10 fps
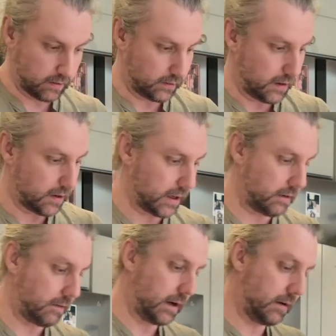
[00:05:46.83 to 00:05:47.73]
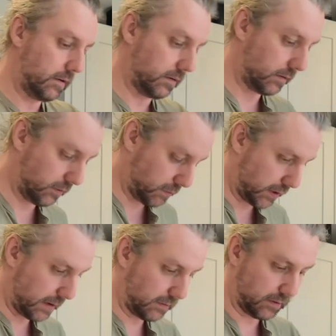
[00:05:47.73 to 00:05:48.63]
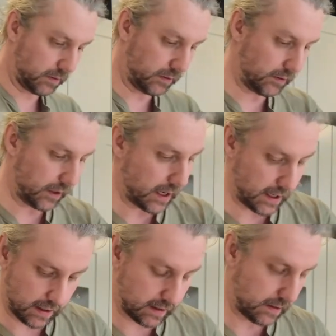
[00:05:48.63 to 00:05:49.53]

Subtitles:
knocking around. Just put them to one side.